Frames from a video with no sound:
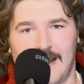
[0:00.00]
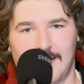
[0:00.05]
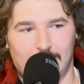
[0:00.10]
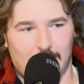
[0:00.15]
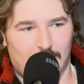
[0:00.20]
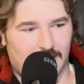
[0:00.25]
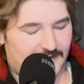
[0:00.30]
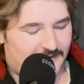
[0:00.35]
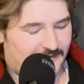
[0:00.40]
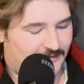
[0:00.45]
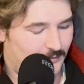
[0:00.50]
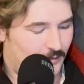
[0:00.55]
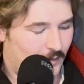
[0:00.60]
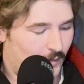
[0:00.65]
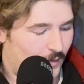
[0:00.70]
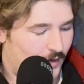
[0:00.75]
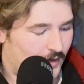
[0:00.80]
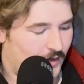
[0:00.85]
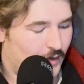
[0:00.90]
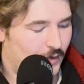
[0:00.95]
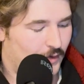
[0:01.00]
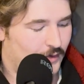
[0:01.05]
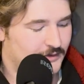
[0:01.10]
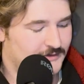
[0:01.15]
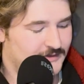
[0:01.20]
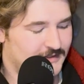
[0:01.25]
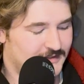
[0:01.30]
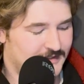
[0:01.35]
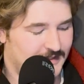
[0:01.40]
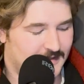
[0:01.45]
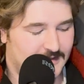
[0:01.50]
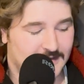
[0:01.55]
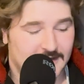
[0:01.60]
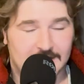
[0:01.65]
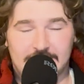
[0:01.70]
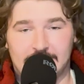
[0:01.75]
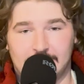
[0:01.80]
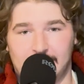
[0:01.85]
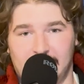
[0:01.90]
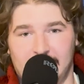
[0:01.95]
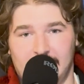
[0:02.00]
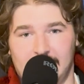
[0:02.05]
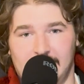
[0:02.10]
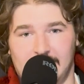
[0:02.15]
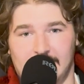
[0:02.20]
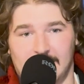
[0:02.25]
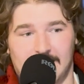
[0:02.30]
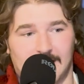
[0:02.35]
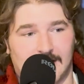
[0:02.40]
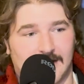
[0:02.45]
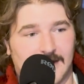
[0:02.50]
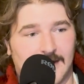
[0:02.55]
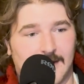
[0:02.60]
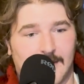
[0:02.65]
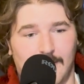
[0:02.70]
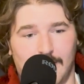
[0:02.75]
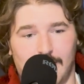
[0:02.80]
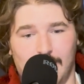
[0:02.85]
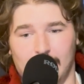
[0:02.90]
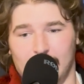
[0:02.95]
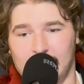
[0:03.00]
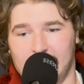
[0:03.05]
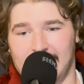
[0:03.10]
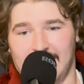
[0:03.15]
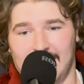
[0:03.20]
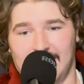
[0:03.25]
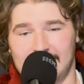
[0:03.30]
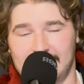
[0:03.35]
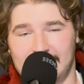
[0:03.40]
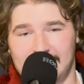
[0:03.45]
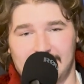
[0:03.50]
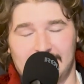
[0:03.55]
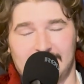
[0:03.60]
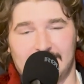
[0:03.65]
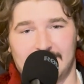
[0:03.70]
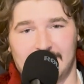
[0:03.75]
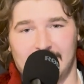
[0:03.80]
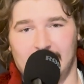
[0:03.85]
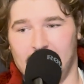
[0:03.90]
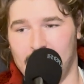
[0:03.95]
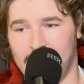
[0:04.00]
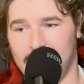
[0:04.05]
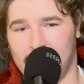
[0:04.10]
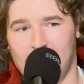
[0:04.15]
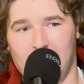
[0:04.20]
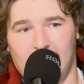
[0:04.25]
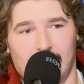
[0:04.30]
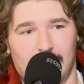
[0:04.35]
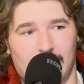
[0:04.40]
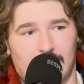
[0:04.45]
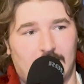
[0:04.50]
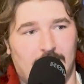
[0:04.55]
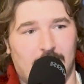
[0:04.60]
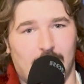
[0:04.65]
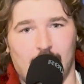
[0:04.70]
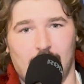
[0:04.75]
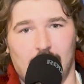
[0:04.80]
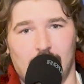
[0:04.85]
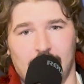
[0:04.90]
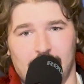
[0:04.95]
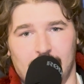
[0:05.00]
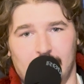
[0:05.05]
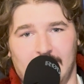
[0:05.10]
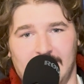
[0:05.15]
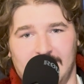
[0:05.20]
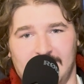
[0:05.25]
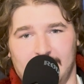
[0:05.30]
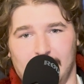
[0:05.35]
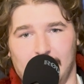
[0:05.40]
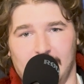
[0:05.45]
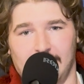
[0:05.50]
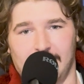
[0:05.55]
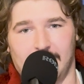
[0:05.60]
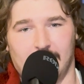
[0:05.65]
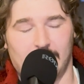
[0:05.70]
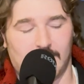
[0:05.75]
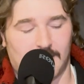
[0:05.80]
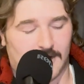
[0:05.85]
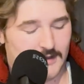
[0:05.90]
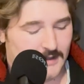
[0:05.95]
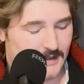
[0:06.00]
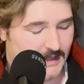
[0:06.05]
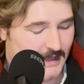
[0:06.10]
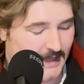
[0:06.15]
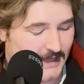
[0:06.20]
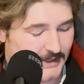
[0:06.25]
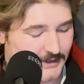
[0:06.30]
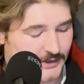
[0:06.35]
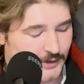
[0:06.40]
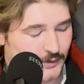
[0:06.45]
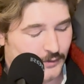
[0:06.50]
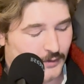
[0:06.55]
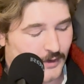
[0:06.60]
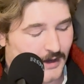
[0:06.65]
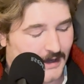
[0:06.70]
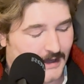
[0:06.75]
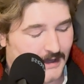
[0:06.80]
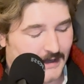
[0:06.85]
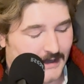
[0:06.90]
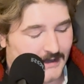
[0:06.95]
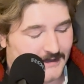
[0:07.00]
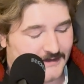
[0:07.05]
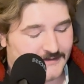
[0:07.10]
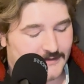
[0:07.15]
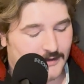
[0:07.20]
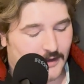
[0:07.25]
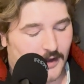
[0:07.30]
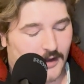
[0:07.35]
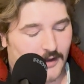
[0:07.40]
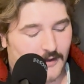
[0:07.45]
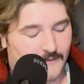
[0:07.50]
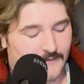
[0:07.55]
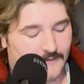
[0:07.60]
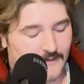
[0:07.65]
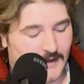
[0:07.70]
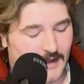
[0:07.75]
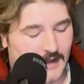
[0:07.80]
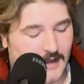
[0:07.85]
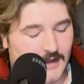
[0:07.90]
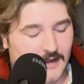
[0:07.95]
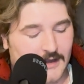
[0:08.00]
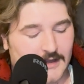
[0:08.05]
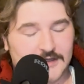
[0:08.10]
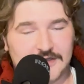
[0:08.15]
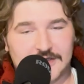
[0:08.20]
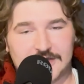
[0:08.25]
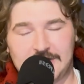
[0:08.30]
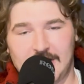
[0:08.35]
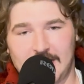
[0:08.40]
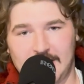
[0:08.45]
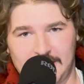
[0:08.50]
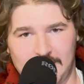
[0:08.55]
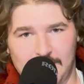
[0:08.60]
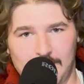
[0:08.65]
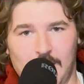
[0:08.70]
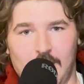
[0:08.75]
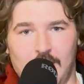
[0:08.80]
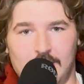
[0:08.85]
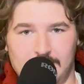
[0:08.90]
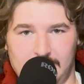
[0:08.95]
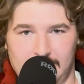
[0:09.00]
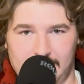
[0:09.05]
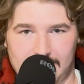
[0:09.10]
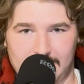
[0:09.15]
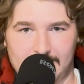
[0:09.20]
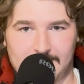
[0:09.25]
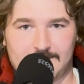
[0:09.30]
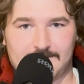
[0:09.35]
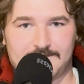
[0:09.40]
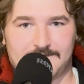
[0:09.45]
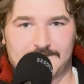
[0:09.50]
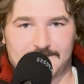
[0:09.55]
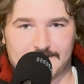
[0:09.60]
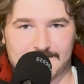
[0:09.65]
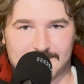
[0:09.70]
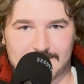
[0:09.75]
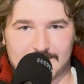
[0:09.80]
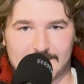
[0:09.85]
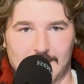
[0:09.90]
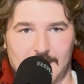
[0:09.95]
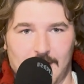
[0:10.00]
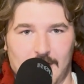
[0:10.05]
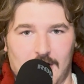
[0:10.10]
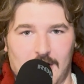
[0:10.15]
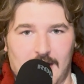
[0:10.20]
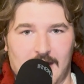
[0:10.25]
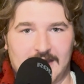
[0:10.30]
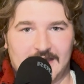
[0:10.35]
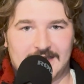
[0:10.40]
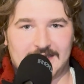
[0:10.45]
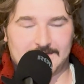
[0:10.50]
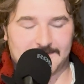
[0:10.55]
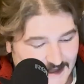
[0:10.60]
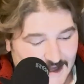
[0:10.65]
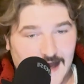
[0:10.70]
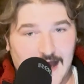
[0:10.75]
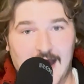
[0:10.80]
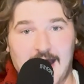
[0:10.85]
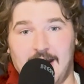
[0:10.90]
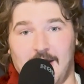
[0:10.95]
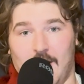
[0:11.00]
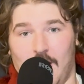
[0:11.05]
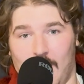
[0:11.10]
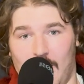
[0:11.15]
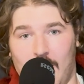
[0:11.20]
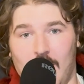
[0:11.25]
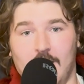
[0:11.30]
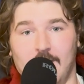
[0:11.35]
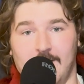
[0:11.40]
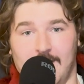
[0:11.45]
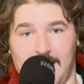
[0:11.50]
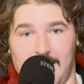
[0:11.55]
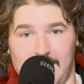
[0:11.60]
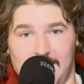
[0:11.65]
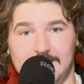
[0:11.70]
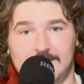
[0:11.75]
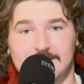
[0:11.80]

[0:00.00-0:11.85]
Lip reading: money to and what causes you think should be broadcast right around the world to raise money for. You write a list of shit you want, all right, and a lot of it,